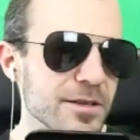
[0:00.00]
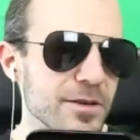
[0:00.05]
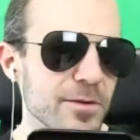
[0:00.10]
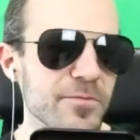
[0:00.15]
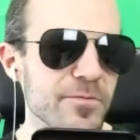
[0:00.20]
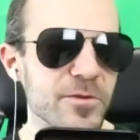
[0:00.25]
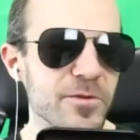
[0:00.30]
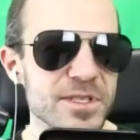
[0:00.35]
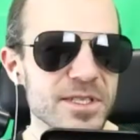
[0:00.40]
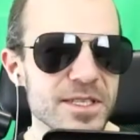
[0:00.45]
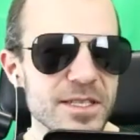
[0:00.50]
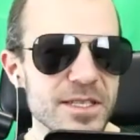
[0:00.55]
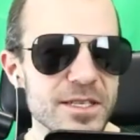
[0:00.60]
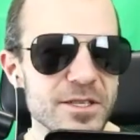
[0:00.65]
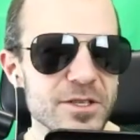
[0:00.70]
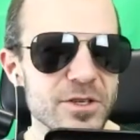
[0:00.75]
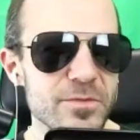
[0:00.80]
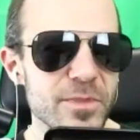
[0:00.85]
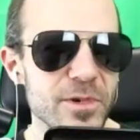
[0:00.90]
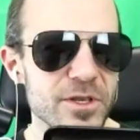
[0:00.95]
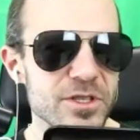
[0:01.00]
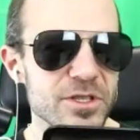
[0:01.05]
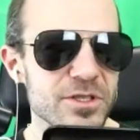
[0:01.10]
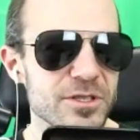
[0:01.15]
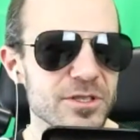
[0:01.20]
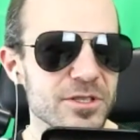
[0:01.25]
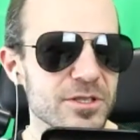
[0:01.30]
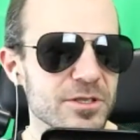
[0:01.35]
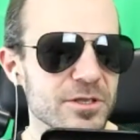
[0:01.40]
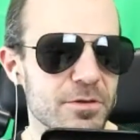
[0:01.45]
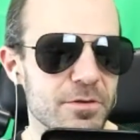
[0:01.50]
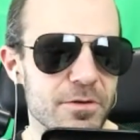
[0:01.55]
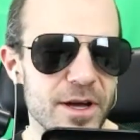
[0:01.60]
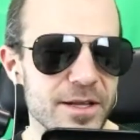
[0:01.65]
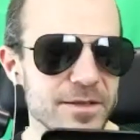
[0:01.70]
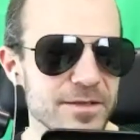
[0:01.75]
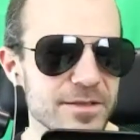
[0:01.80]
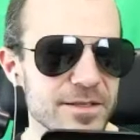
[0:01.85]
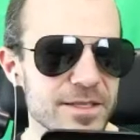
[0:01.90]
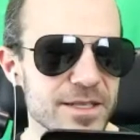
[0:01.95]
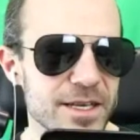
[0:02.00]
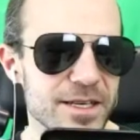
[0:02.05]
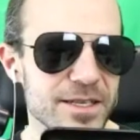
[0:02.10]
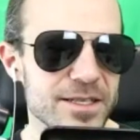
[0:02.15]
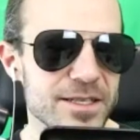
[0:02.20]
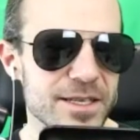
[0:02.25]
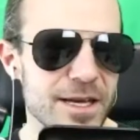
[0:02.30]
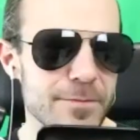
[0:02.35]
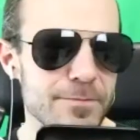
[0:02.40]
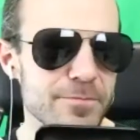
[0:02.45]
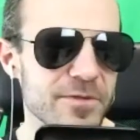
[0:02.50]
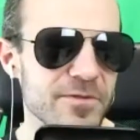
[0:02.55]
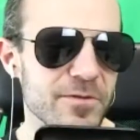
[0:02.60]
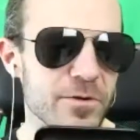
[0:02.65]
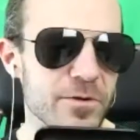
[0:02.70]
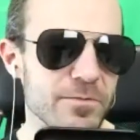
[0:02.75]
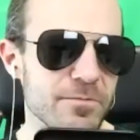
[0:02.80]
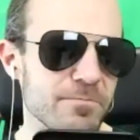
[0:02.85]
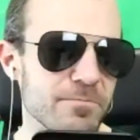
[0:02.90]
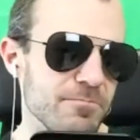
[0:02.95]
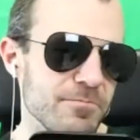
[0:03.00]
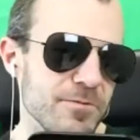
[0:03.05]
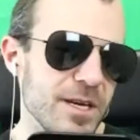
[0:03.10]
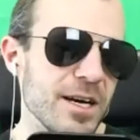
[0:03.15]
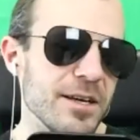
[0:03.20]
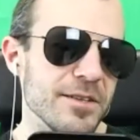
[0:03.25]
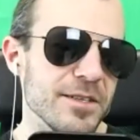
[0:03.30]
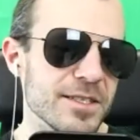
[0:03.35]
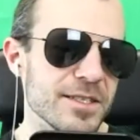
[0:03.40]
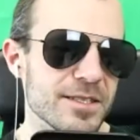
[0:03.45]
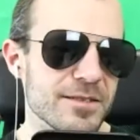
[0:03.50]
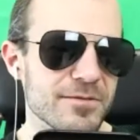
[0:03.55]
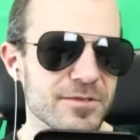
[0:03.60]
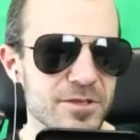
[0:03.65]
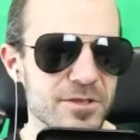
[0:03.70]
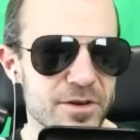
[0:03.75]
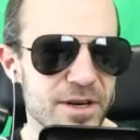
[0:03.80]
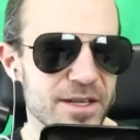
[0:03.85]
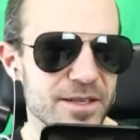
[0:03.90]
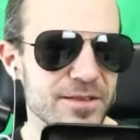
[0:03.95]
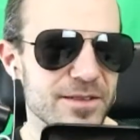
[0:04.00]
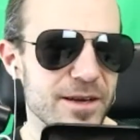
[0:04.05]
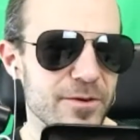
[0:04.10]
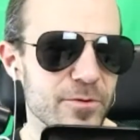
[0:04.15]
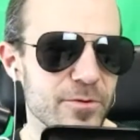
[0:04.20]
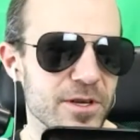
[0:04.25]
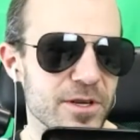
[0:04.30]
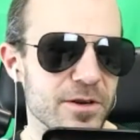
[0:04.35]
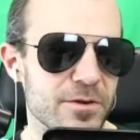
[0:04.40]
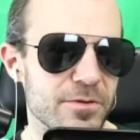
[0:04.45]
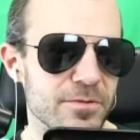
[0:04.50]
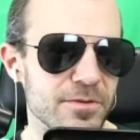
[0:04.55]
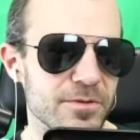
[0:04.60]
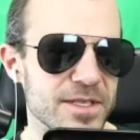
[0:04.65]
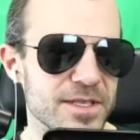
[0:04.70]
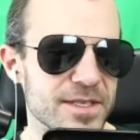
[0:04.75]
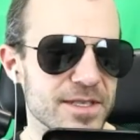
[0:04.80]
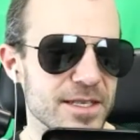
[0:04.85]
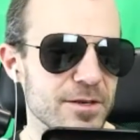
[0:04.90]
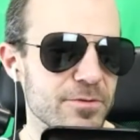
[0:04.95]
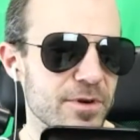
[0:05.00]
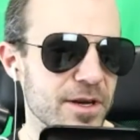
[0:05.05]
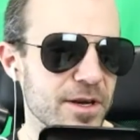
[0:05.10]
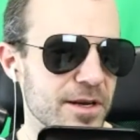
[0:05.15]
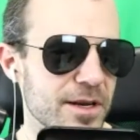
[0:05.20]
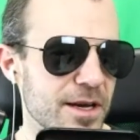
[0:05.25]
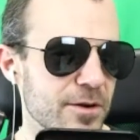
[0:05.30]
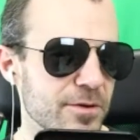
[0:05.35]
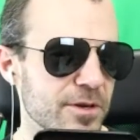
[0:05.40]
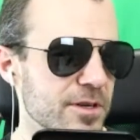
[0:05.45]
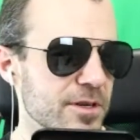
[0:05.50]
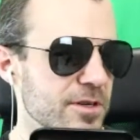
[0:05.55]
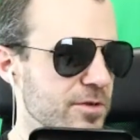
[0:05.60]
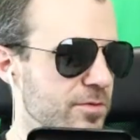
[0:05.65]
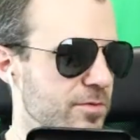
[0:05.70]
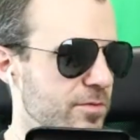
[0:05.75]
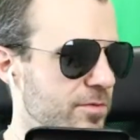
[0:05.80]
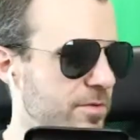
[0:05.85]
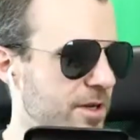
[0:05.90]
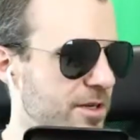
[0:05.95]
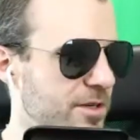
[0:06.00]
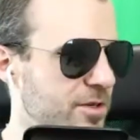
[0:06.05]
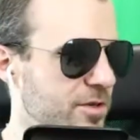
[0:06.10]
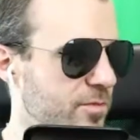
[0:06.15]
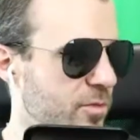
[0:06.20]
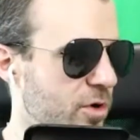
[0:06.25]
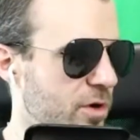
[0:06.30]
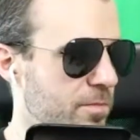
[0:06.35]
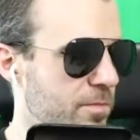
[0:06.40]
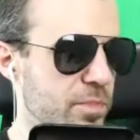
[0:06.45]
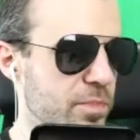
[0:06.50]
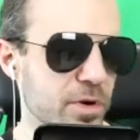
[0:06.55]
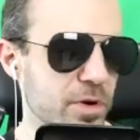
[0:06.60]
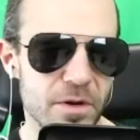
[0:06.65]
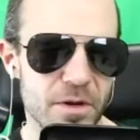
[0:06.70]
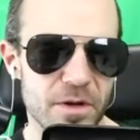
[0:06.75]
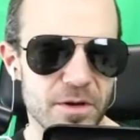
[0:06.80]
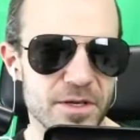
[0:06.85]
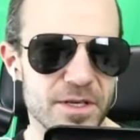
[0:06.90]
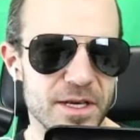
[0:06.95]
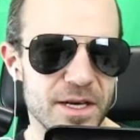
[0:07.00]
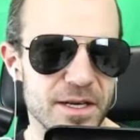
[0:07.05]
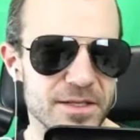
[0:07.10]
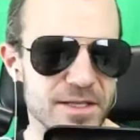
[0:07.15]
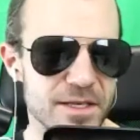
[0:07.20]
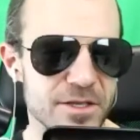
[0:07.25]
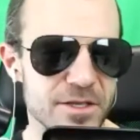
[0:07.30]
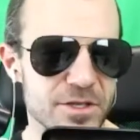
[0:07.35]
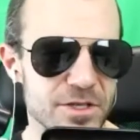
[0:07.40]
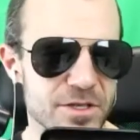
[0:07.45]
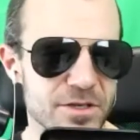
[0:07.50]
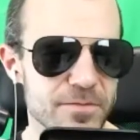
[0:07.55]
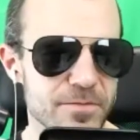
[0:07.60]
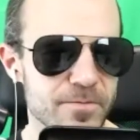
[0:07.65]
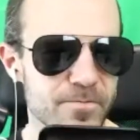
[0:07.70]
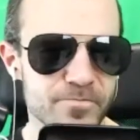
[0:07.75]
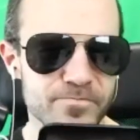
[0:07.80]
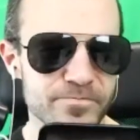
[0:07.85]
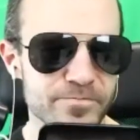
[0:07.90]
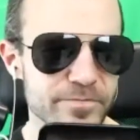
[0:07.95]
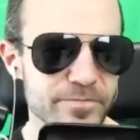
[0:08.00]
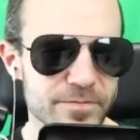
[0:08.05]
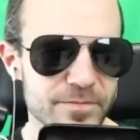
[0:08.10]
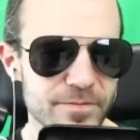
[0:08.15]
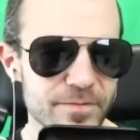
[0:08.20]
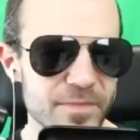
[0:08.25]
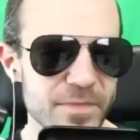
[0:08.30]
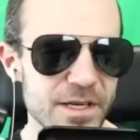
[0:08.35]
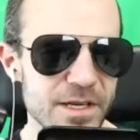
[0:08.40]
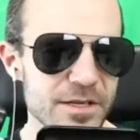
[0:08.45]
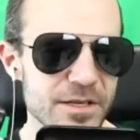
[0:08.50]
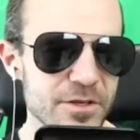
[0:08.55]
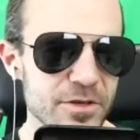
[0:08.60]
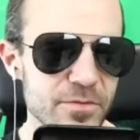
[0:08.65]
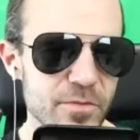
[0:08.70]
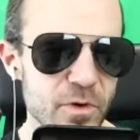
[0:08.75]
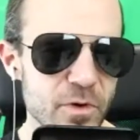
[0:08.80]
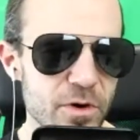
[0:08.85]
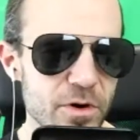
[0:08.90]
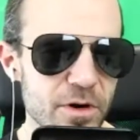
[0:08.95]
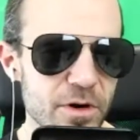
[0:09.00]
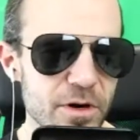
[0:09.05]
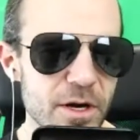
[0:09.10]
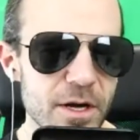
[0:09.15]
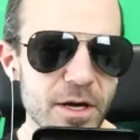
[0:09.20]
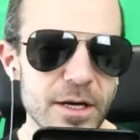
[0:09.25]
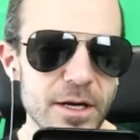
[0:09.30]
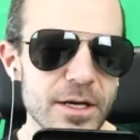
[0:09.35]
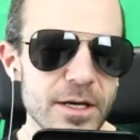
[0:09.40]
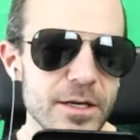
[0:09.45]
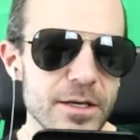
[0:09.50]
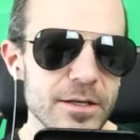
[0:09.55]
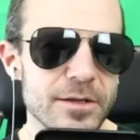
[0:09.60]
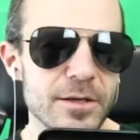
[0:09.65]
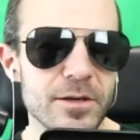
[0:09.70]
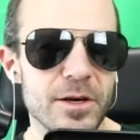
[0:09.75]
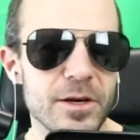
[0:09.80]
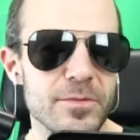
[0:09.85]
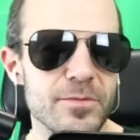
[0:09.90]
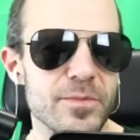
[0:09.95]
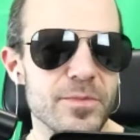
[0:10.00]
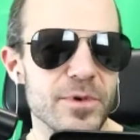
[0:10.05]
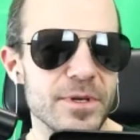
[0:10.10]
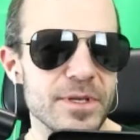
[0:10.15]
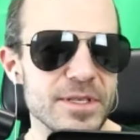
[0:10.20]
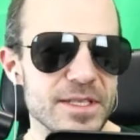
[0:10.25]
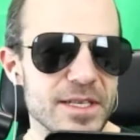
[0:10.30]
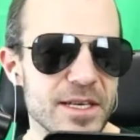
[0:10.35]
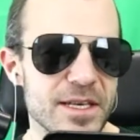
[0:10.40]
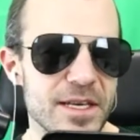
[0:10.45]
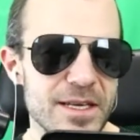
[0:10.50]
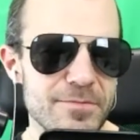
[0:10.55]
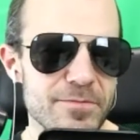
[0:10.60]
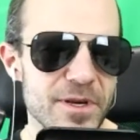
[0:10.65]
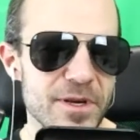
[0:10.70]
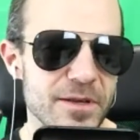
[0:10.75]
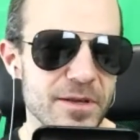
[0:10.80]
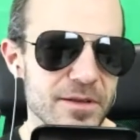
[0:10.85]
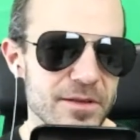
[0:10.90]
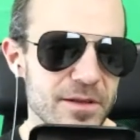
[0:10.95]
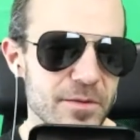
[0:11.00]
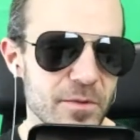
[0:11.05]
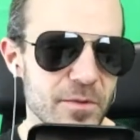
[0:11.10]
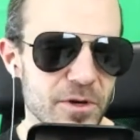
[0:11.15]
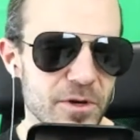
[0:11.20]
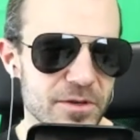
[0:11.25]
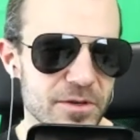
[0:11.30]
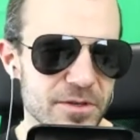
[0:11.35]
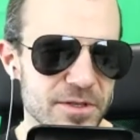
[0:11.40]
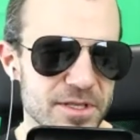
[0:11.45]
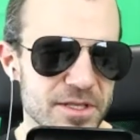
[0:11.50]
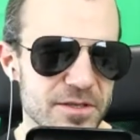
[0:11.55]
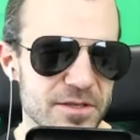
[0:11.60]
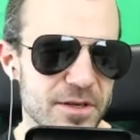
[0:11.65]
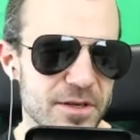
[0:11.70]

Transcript: foresee too much trends except for this trend that we currently see right now into more productization, into more the companies keeping the models to